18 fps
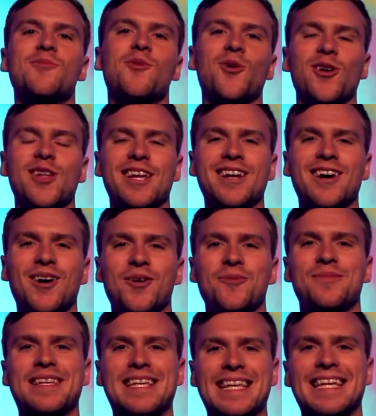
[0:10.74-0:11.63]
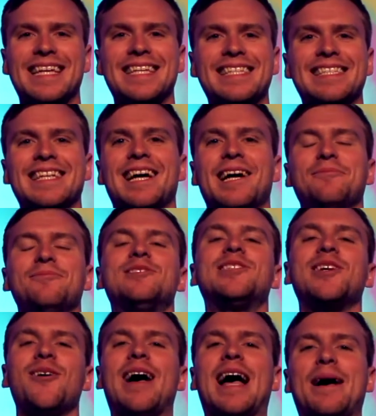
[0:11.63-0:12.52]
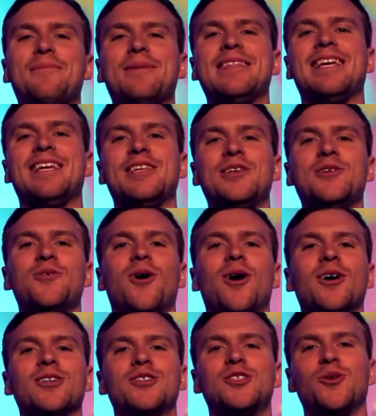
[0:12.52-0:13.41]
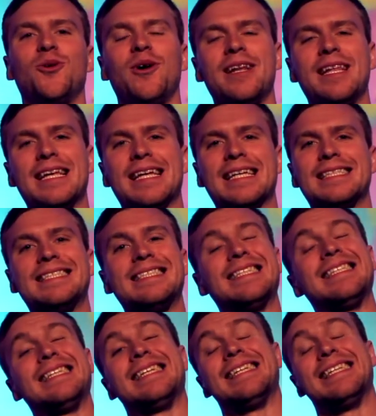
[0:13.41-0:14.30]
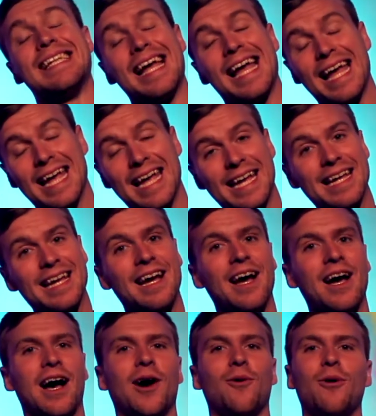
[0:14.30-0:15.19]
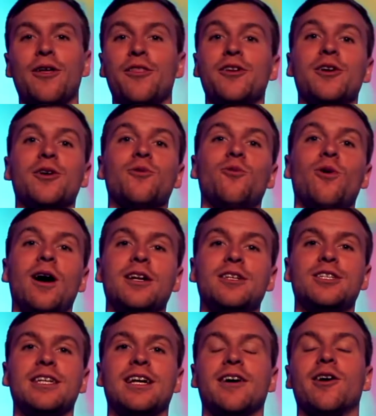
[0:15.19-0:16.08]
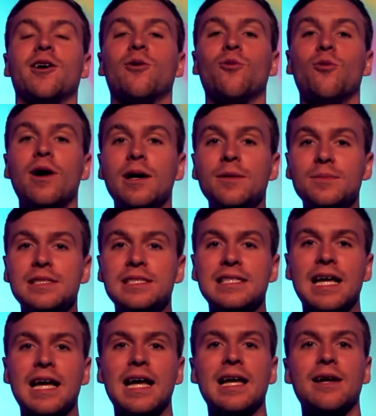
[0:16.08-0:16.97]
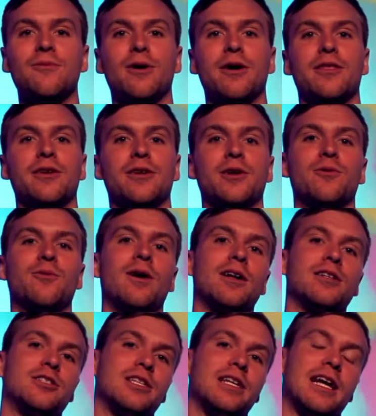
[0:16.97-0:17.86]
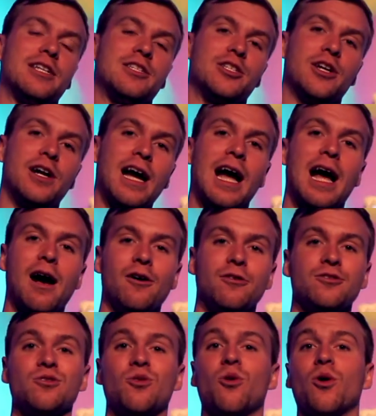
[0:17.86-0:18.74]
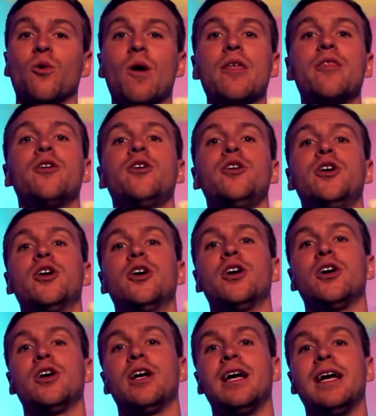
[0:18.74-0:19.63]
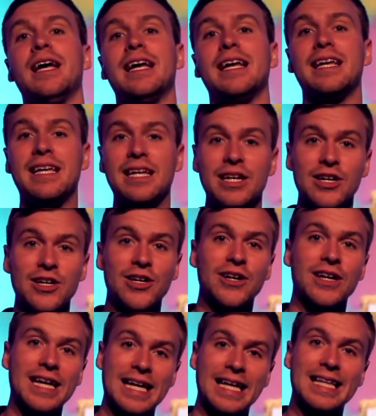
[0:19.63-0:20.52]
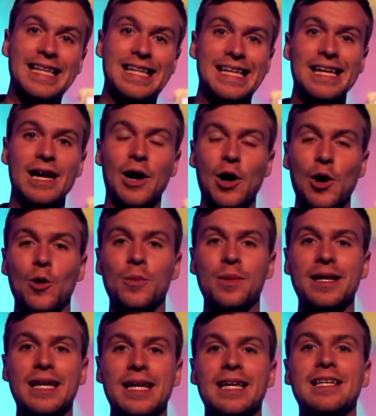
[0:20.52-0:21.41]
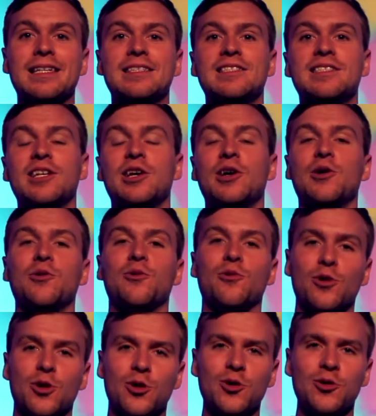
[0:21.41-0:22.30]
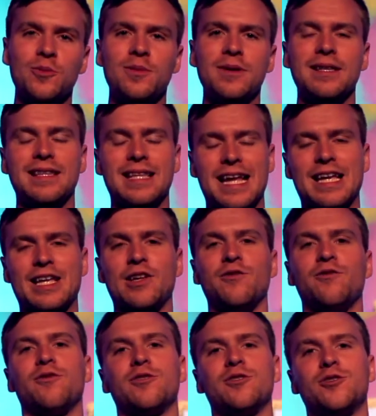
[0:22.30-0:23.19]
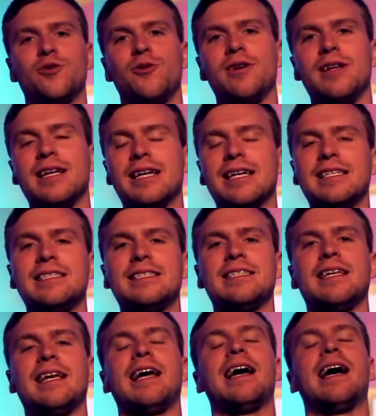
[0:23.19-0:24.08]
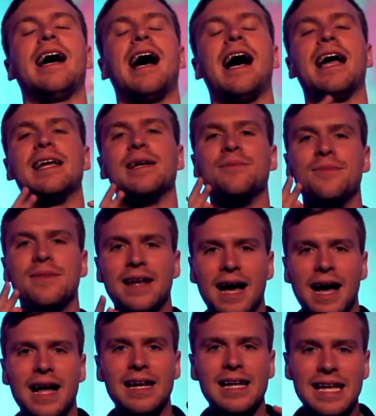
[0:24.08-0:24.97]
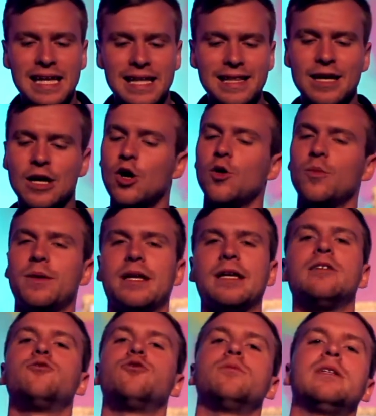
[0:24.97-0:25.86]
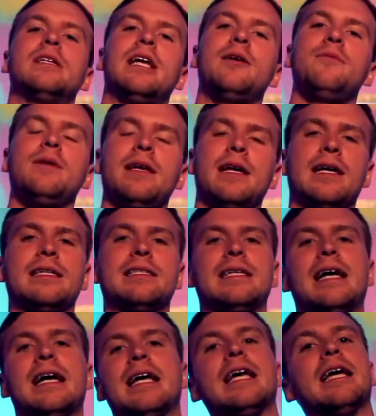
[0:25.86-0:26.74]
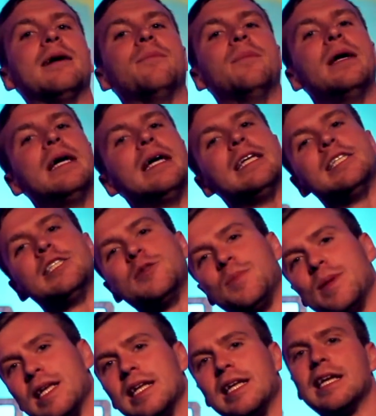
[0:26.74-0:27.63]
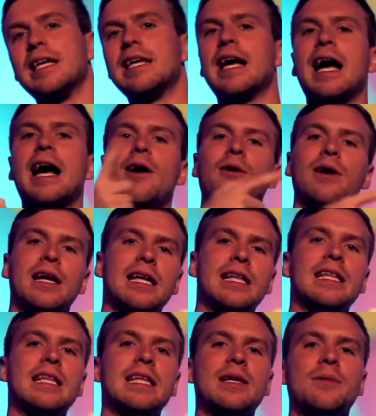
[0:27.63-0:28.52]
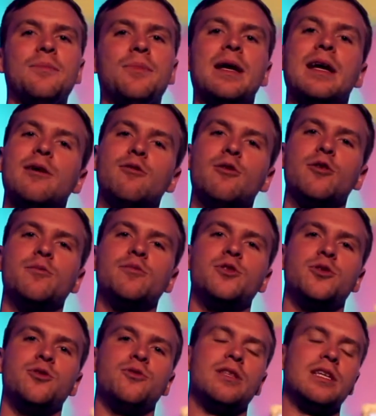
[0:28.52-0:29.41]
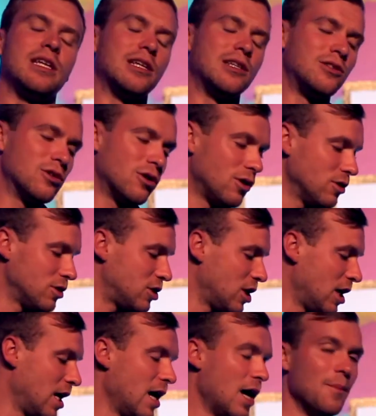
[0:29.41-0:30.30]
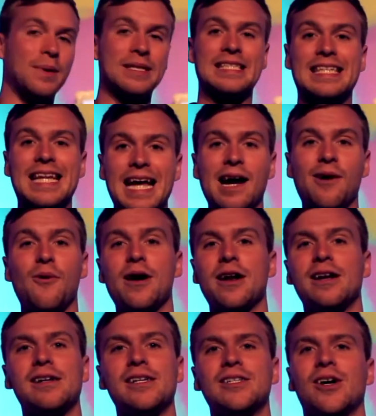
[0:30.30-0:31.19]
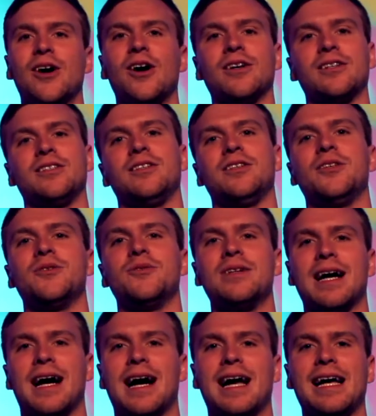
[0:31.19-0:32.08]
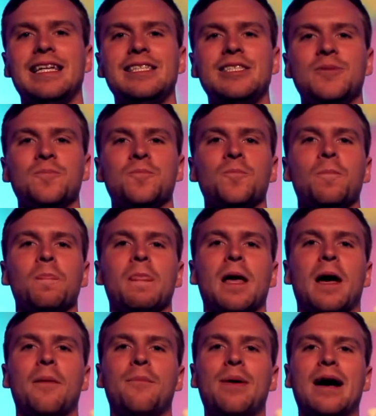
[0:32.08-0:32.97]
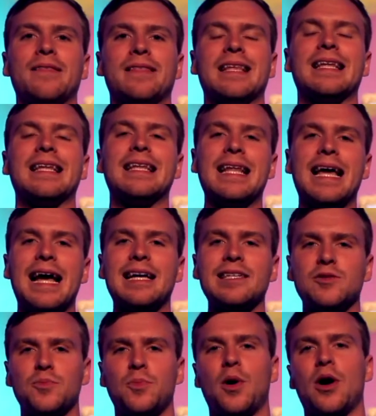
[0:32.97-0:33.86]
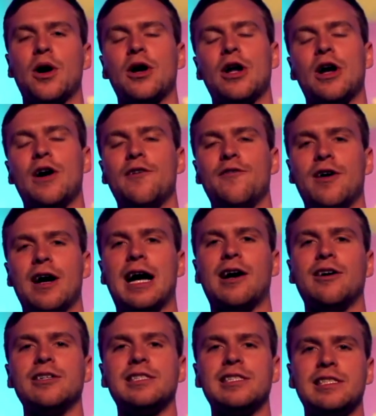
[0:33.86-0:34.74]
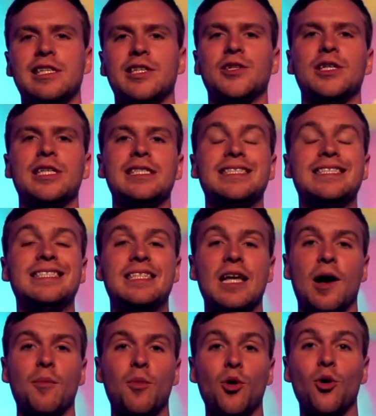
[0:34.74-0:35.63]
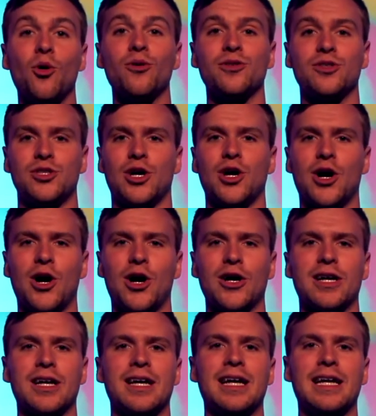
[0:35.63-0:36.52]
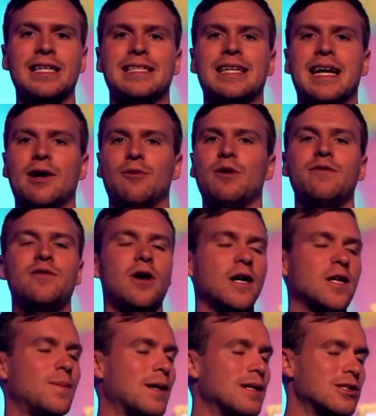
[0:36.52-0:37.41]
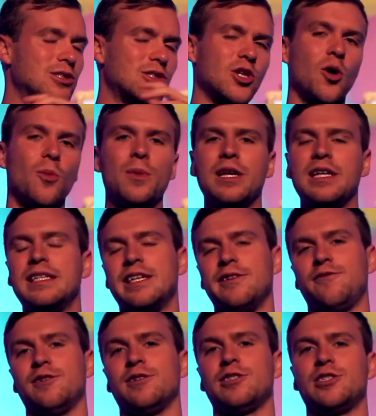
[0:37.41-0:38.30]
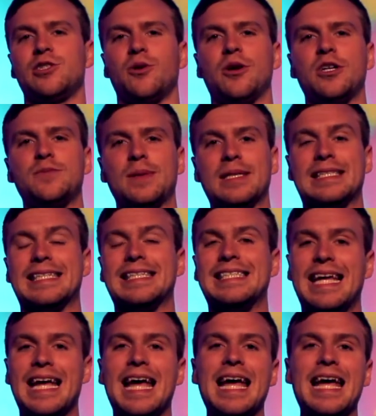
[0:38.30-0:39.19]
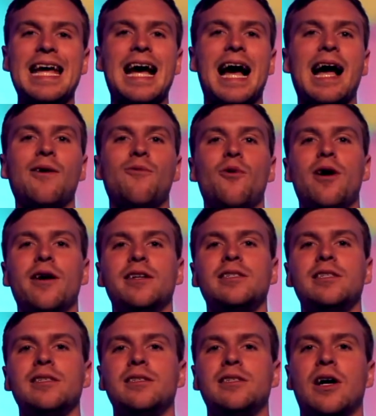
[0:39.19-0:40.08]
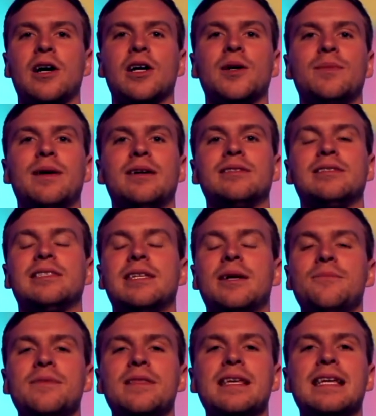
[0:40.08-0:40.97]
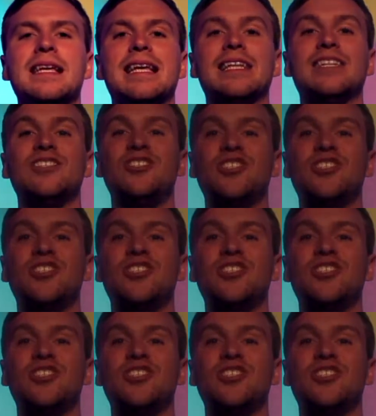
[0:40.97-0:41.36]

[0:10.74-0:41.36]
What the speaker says: morning, Hope Kids. I'm so happy that you are joining us today, whether you're watching on our website, whether you're watching at your house, or whether you're here in the Hope Kids room. Thank you for joining us. I am not in the Hope Kids room today because I am speaking out in the big room to the adults. But today I wanted to talk to you guys about the last part of our series, Double Dog Dare. We've talked about so many different stories, but today I want us to talk about something in